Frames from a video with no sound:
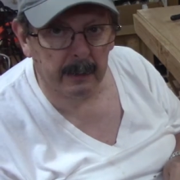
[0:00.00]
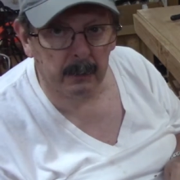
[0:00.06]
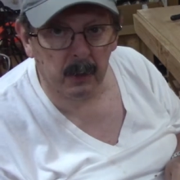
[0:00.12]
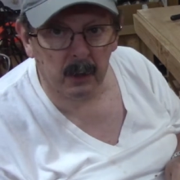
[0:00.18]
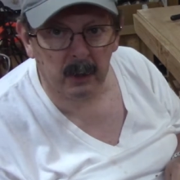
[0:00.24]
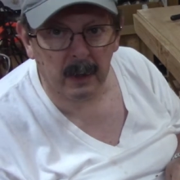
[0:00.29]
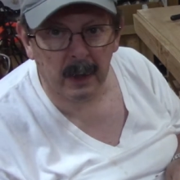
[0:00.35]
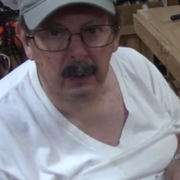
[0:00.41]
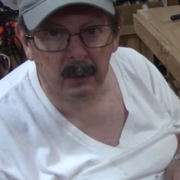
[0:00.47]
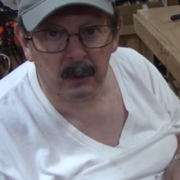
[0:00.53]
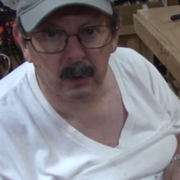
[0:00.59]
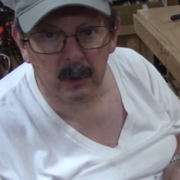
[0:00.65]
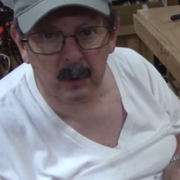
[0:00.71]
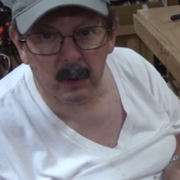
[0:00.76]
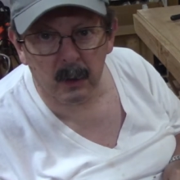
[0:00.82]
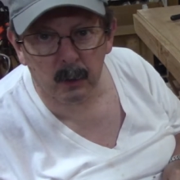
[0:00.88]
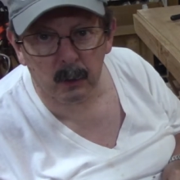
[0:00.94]
I'm just kind of
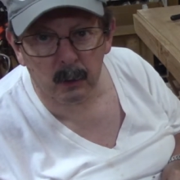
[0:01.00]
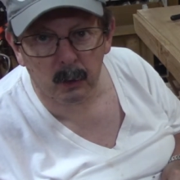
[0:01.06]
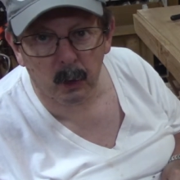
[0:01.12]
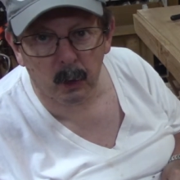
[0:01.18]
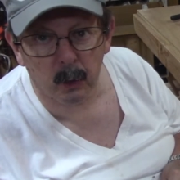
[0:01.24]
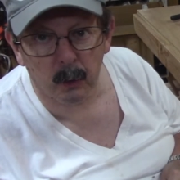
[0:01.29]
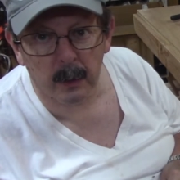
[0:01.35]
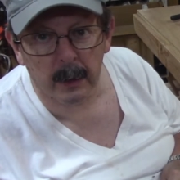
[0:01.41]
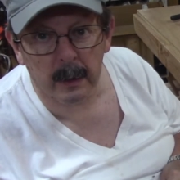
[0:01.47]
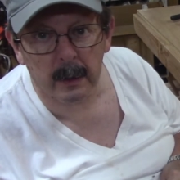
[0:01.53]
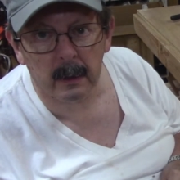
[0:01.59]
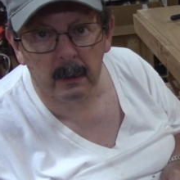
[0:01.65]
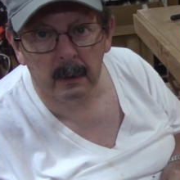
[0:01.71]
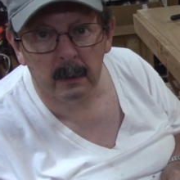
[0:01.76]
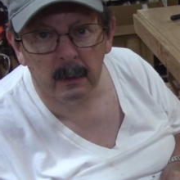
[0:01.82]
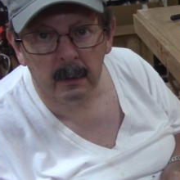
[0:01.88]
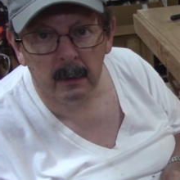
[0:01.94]
sitting here
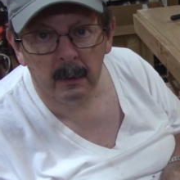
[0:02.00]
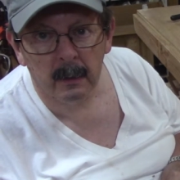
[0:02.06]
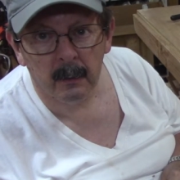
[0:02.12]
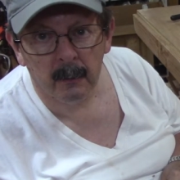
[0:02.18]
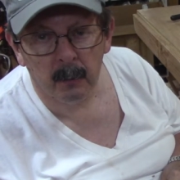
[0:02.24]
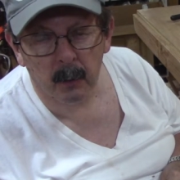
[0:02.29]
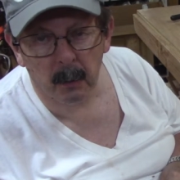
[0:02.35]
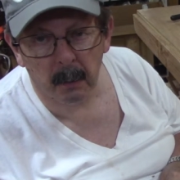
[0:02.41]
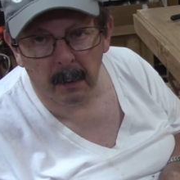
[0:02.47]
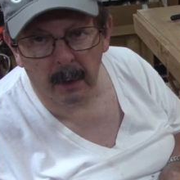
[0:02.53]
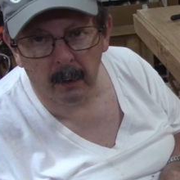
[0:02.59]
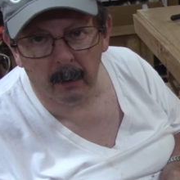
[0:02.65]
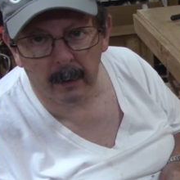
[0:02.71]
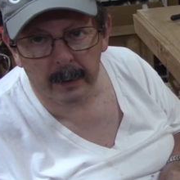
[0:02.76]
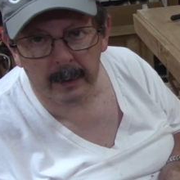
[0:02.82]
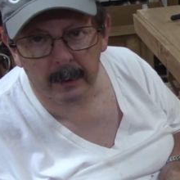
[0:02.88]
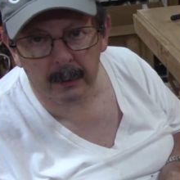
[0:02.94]
turning the
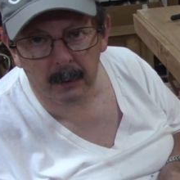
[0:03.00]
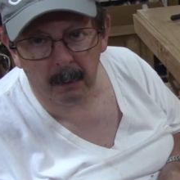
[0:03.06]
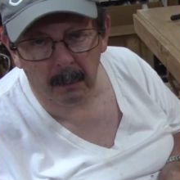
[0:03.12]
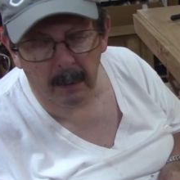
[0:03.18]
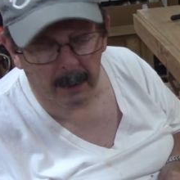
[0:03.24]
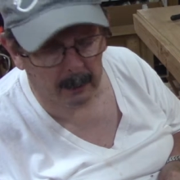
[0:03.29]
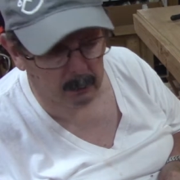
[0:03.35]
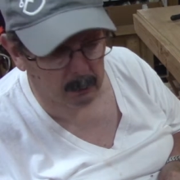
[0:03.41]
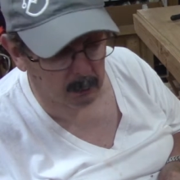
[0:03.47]
bearing to make